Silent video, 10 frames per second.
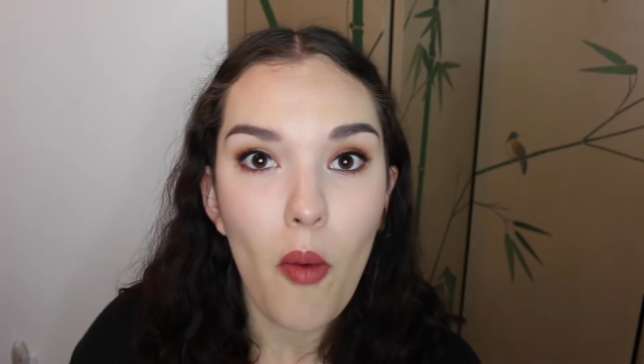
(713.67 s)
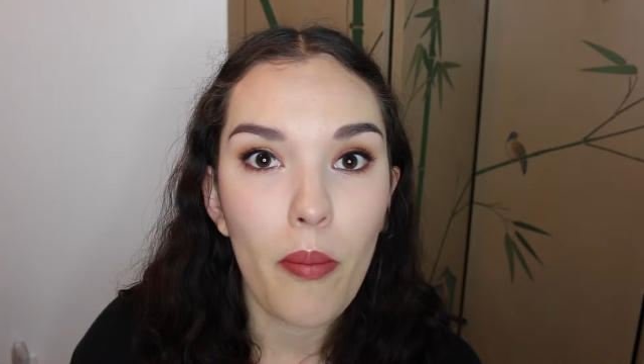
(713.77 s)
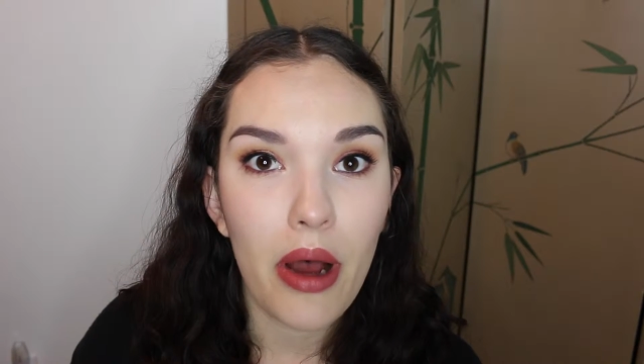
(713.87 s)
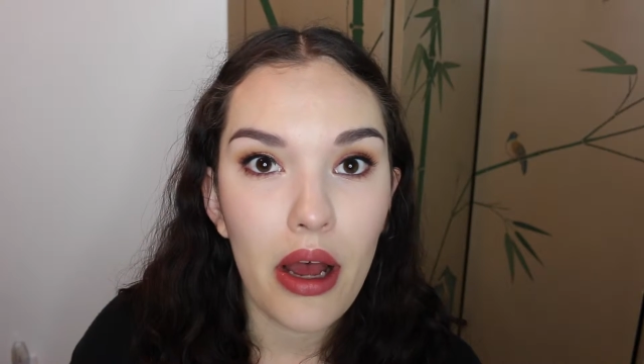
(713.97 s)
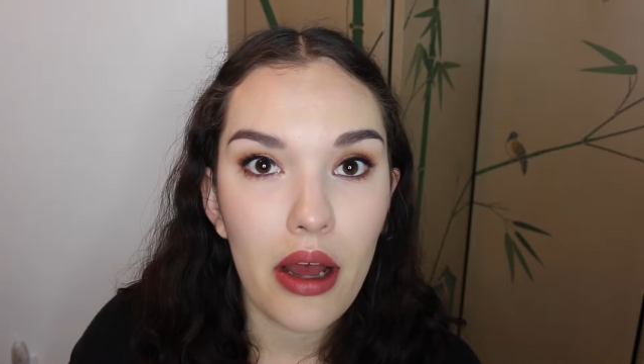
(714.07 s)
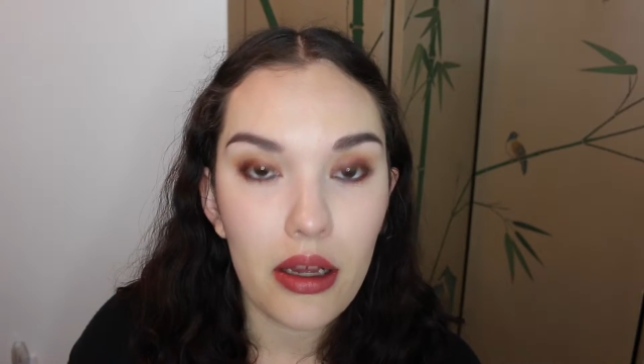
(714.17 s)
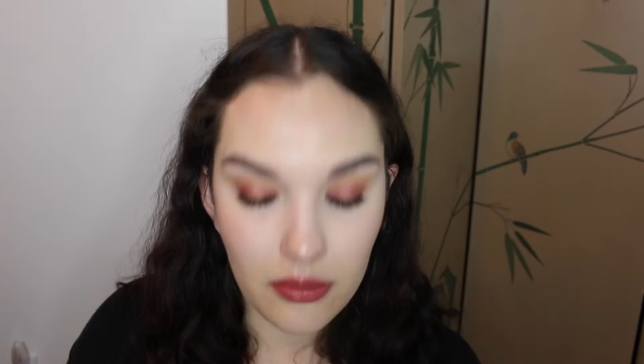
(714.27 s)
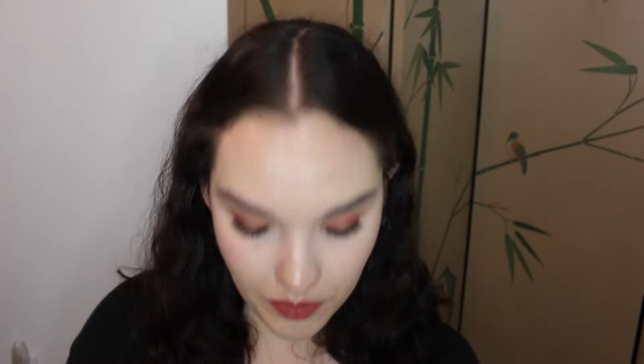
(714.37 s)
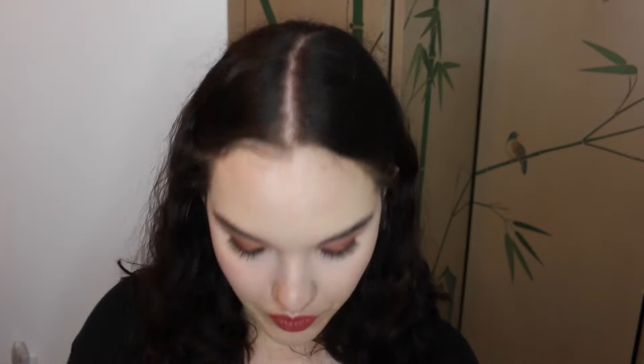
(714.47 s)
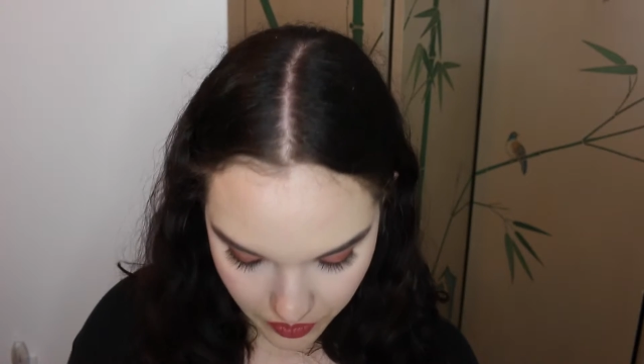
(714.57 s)
But
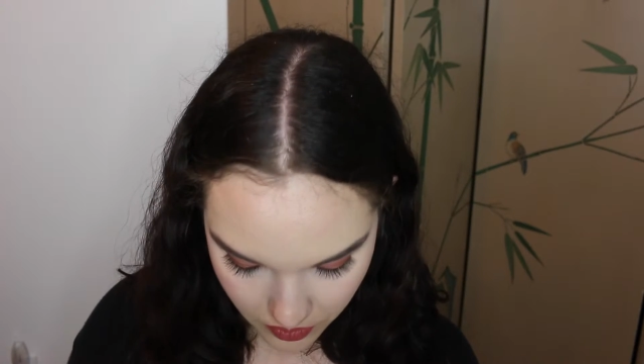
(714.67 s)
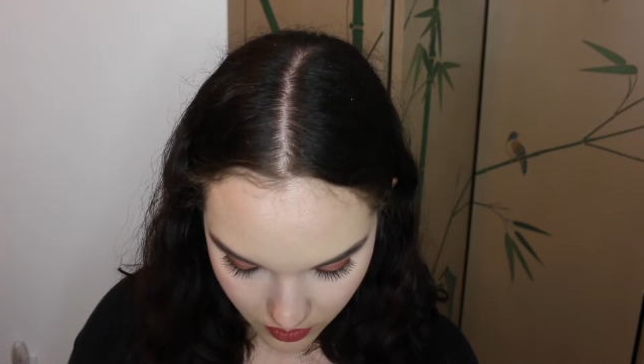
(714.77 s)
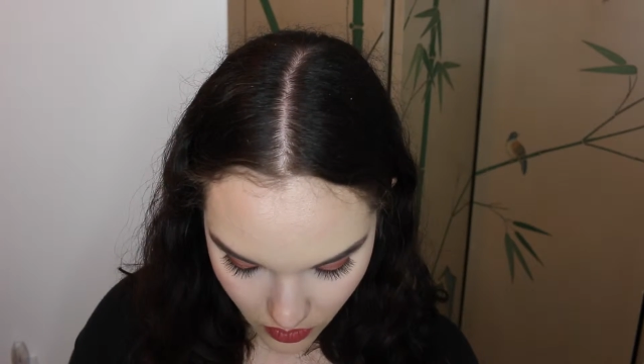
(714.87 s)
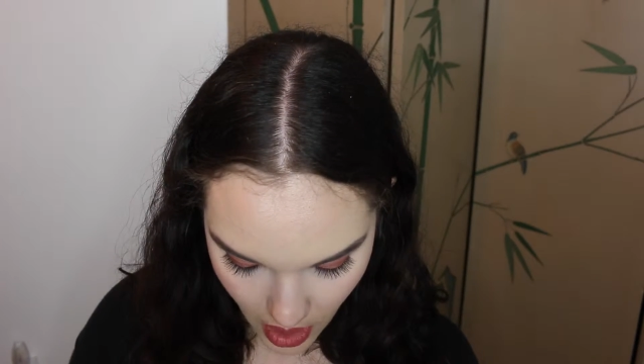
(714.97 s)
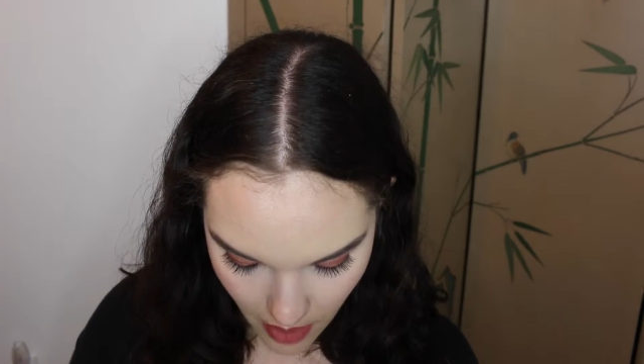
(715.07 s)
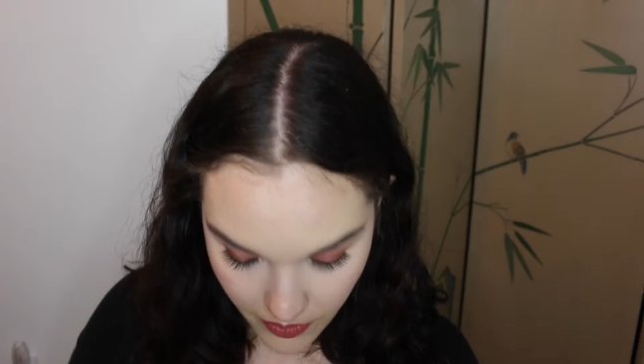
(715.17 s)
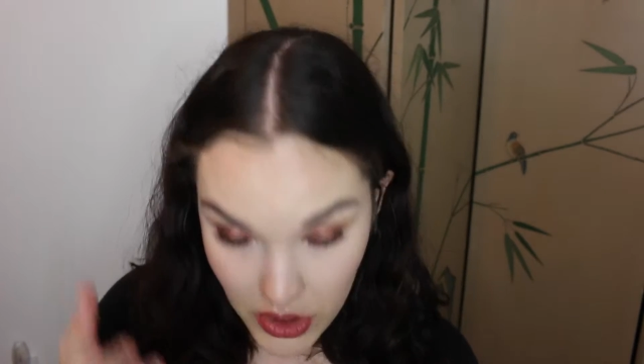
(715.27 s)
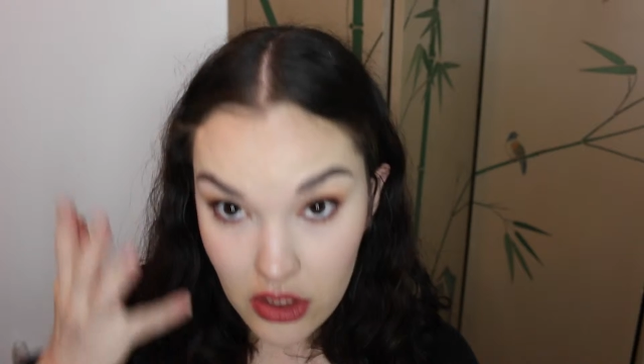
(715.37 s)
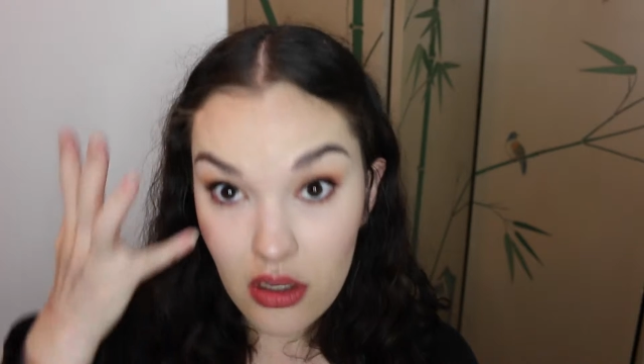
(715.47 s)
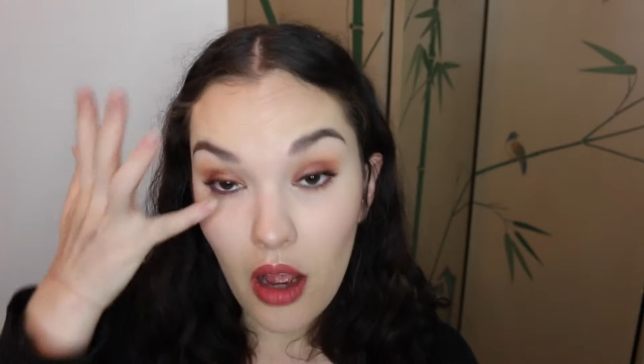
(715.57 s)
I'm
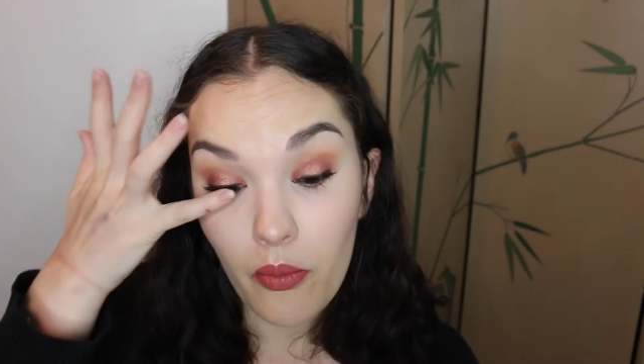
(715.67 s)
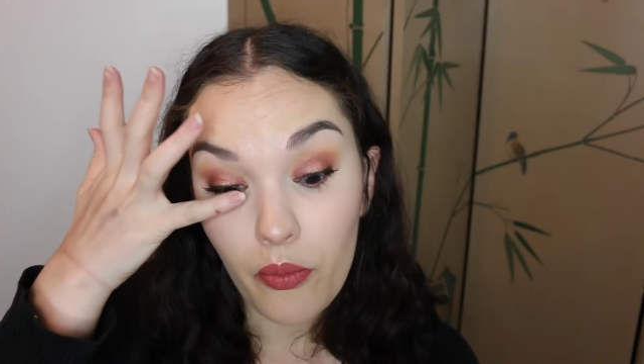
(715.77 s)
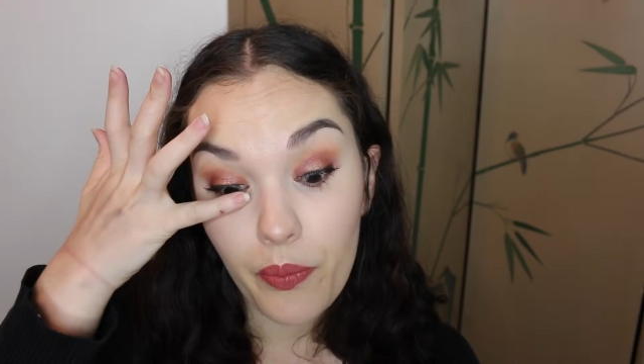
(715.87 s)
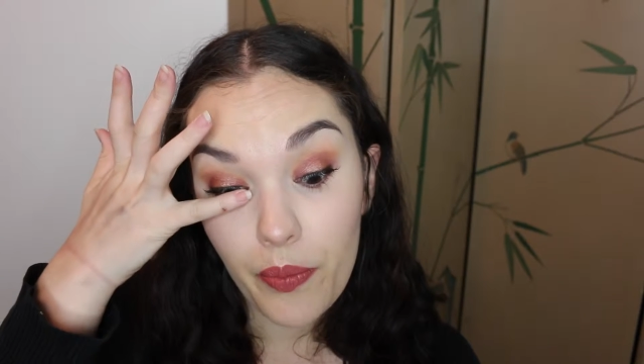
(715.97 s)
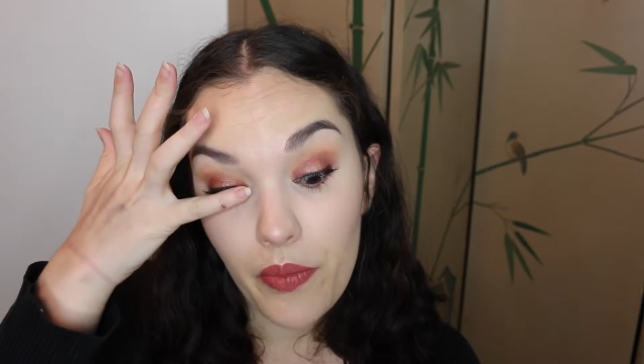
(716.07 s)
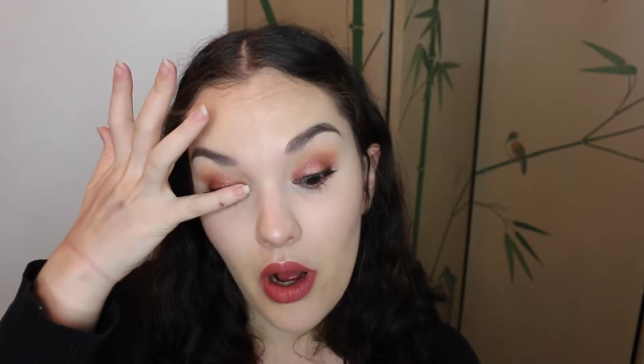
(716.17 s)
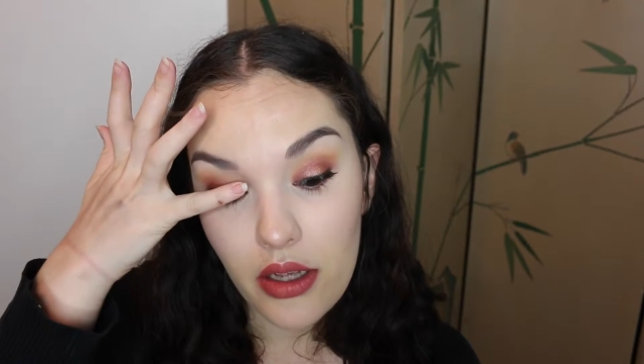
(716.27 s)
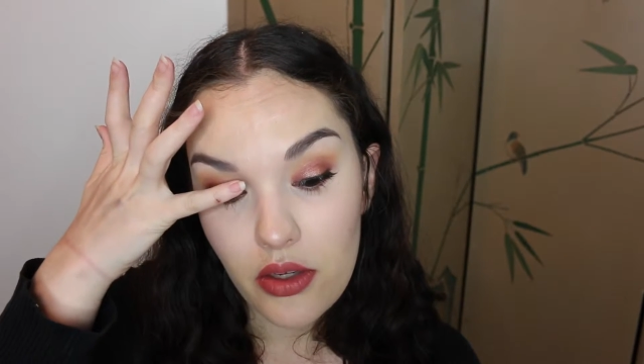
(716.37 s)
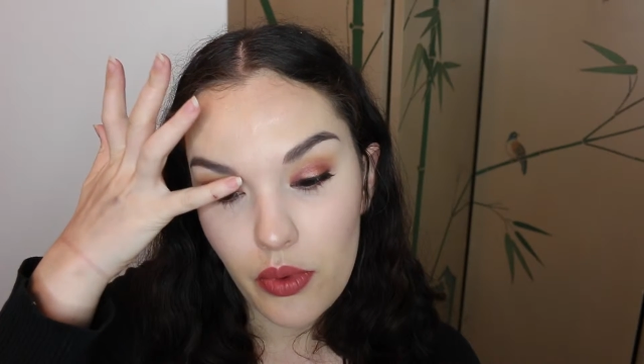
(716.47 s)
also